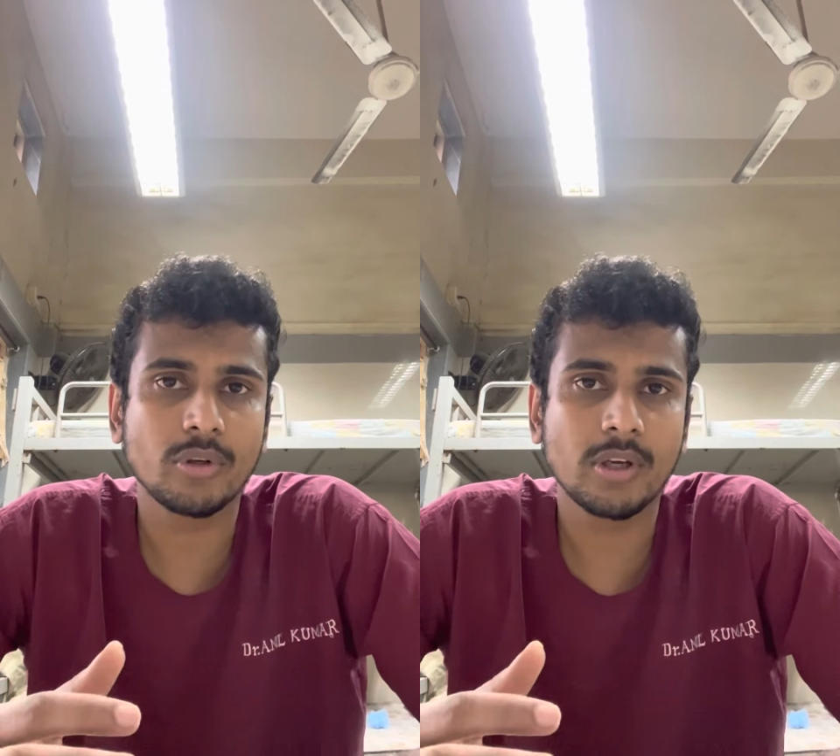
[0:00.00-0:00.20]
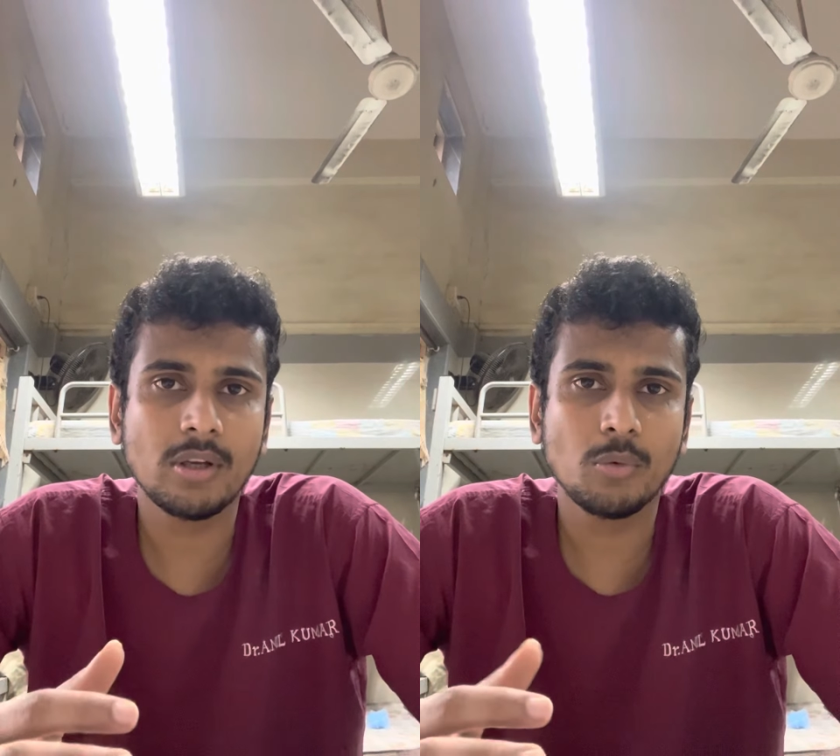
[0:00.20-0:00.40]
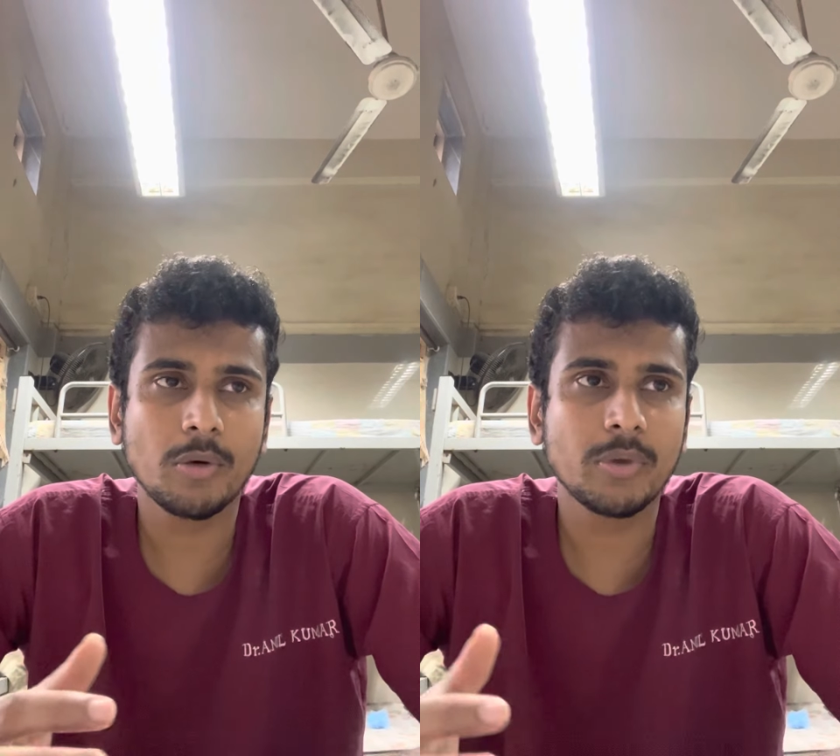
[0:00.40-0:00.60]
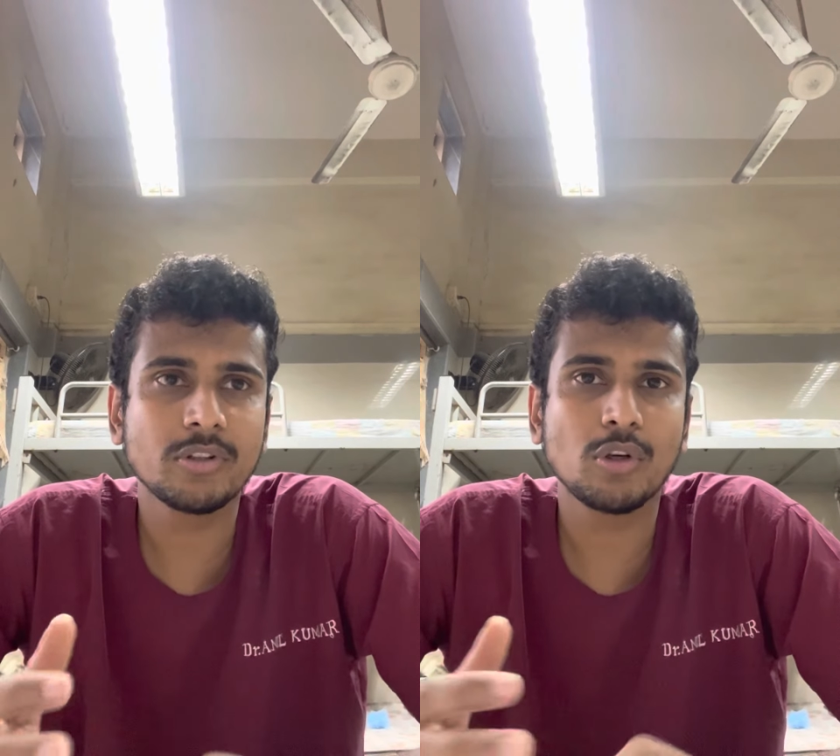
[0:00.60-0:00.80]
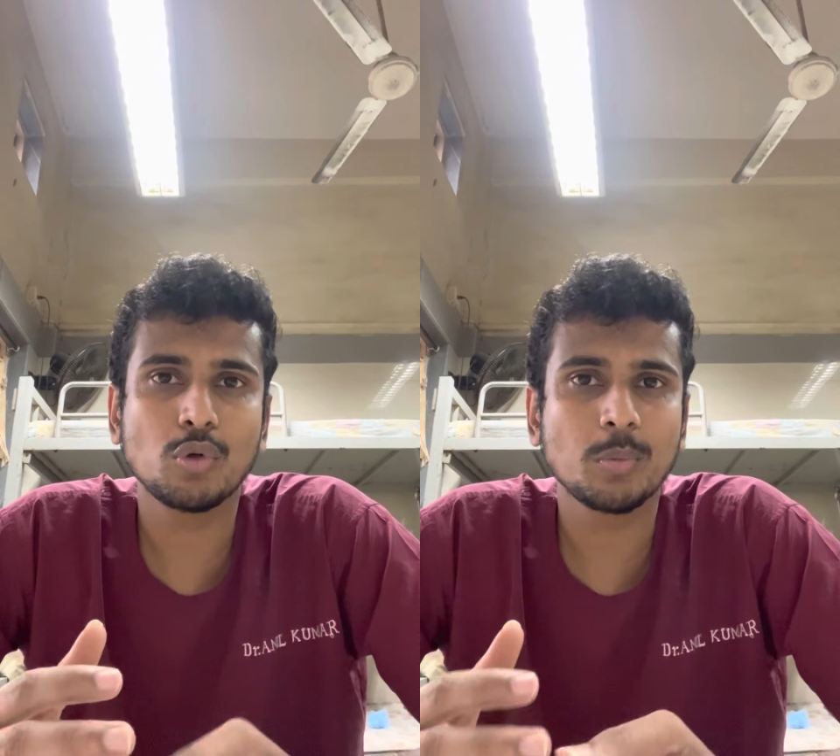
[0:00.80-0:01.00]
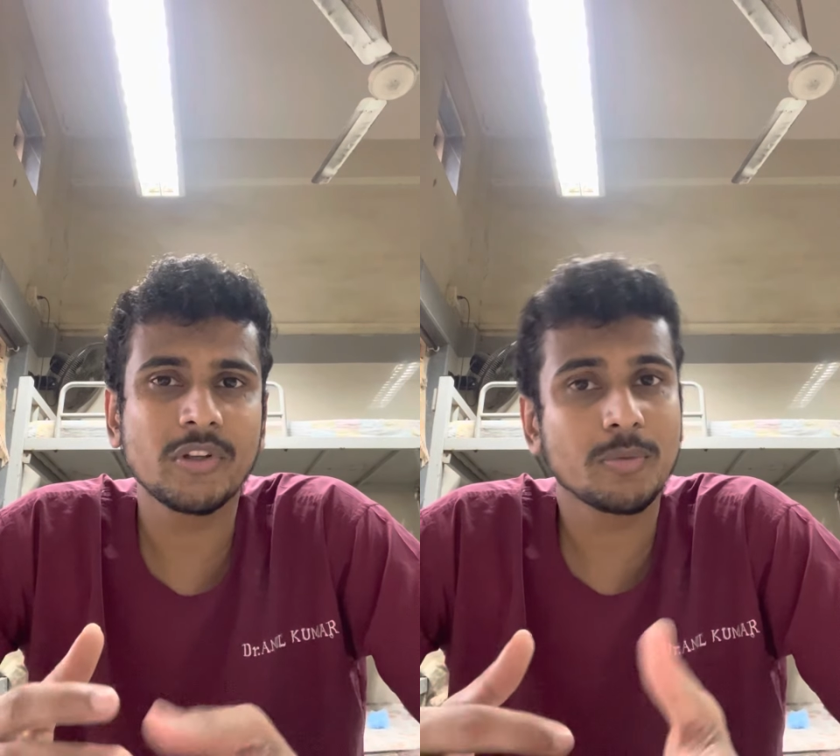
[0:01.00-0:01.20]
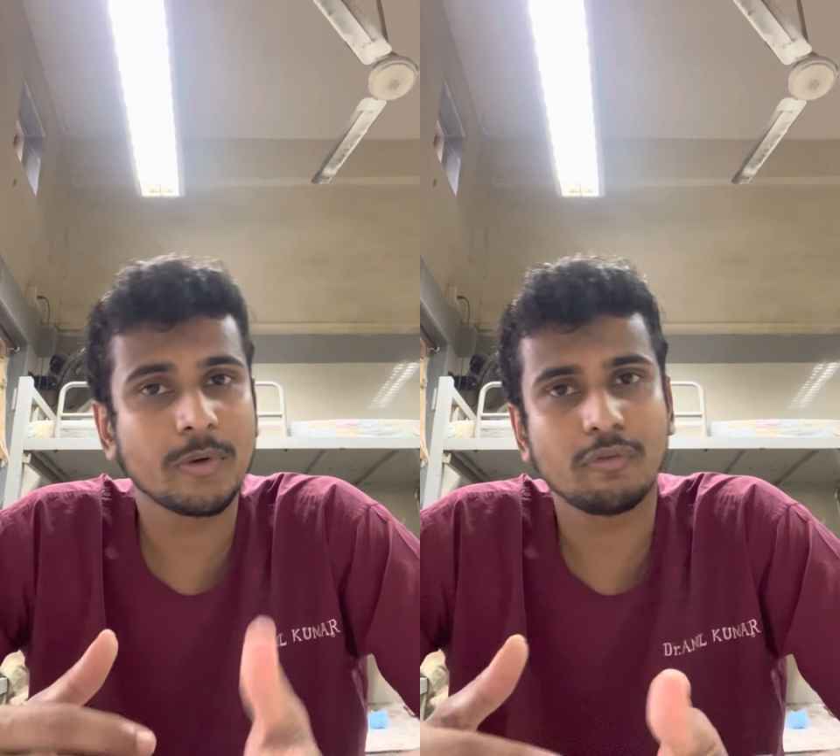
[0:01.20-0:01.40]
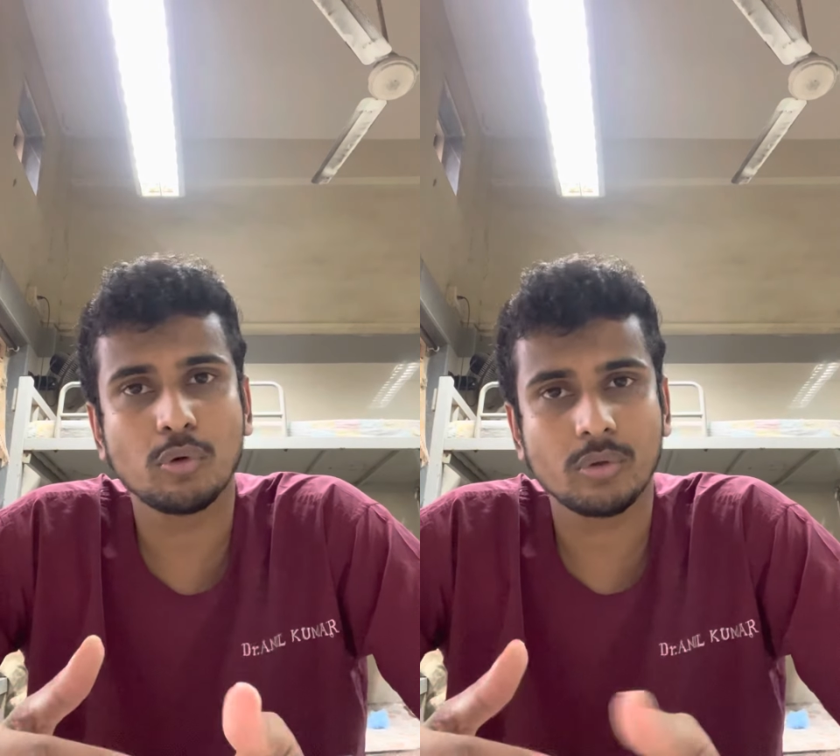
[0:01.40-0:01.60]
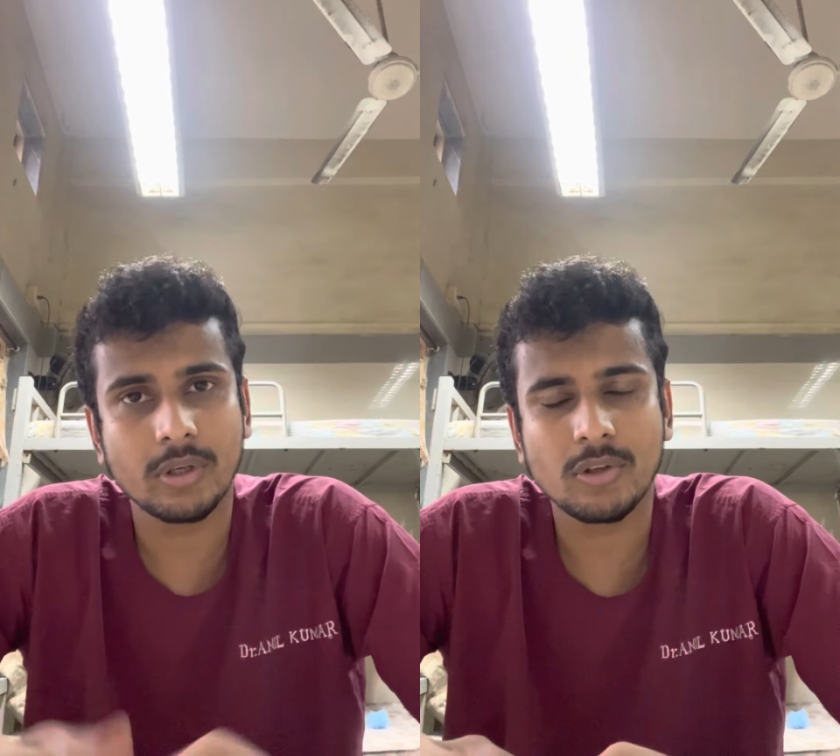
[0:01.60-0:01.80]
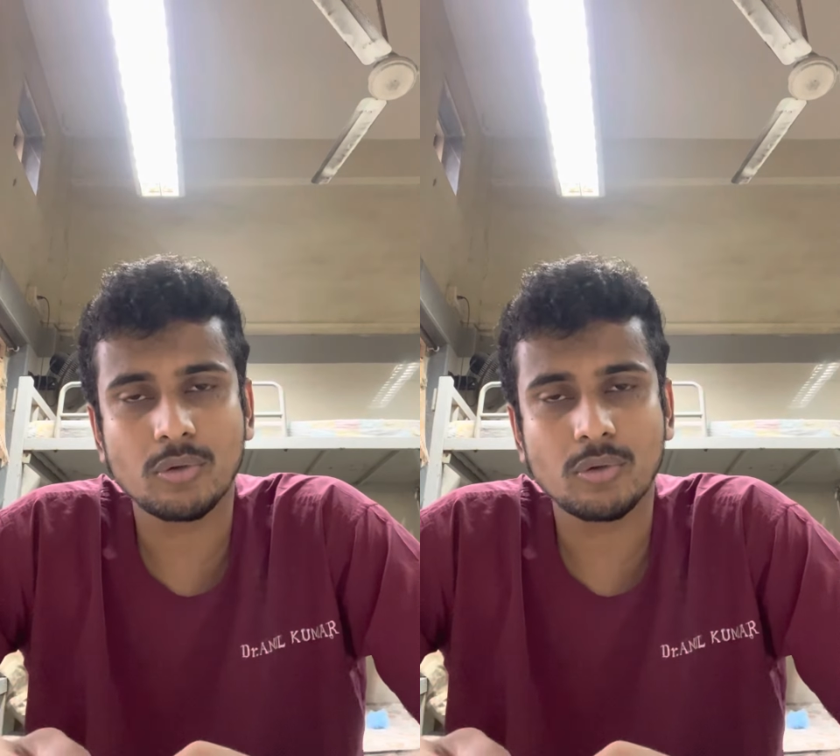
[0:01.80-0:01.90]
okay, 1 month or 2 months before that.